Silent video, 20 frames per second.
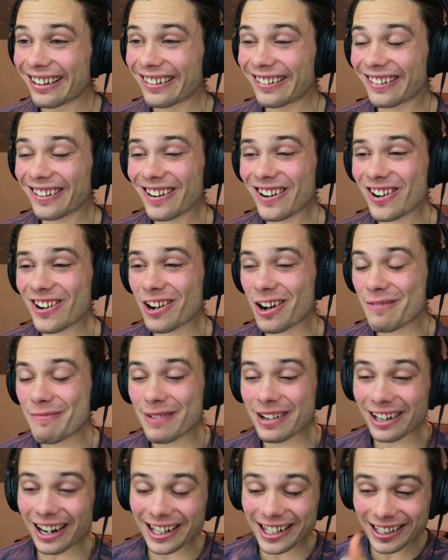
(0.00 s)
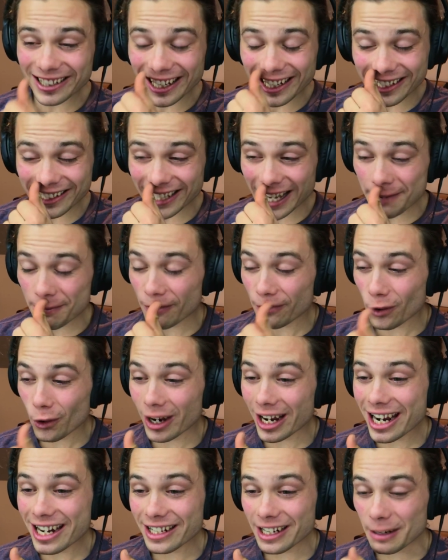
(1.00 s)
Oh, I mean, I just had to say before
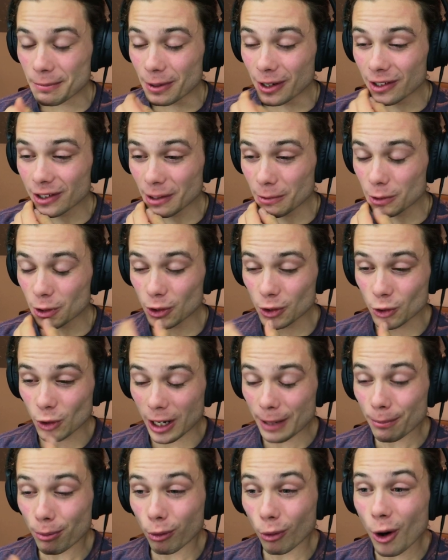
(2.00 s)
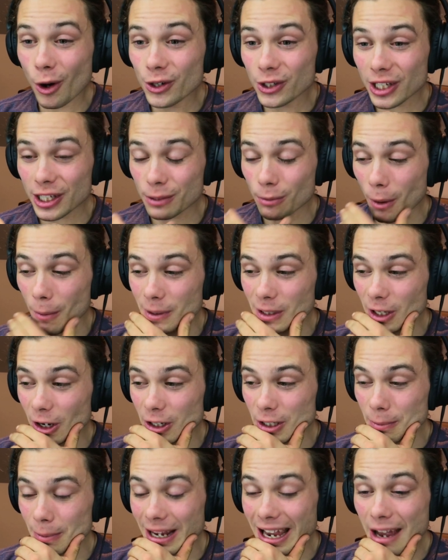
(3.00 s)
he did, because I was just trying to process what was
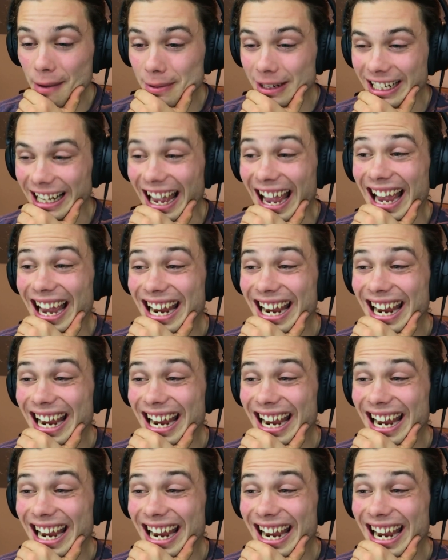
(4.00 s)
going to be happening.